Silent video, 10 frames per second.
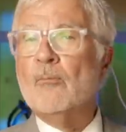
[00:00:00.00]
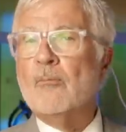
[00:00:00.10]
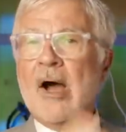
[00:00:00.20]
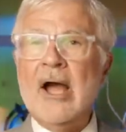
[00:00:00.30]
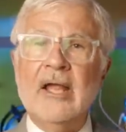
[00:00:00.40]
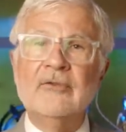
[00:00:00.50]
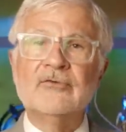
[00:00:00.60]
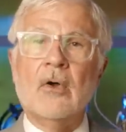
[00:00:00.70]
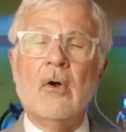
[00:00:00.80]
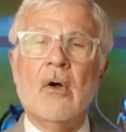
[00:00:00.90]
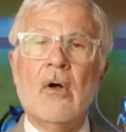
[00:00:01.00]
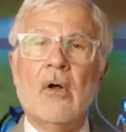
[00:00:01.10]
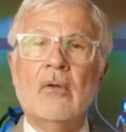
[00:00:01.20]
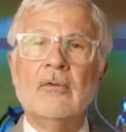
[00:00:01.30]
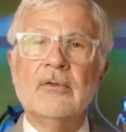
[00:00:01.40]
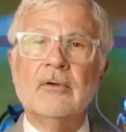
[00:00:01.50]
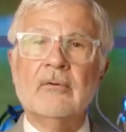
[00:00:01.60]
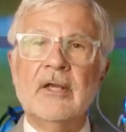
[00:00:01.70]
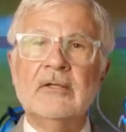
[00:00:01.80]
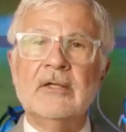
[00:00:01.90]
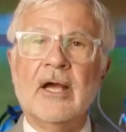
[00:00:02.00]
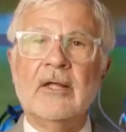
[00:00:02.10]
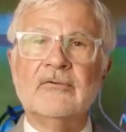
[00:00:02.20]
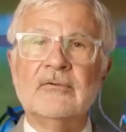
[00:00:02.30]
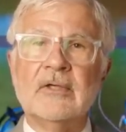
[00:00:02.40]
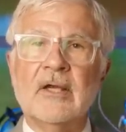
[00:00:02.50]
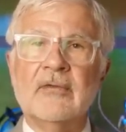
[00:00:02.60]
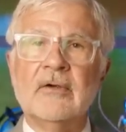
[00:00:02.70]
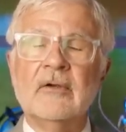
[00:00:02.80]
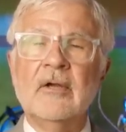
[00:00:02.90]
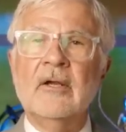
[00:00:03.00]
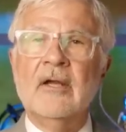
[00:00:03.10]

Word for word: binds all the great diets together,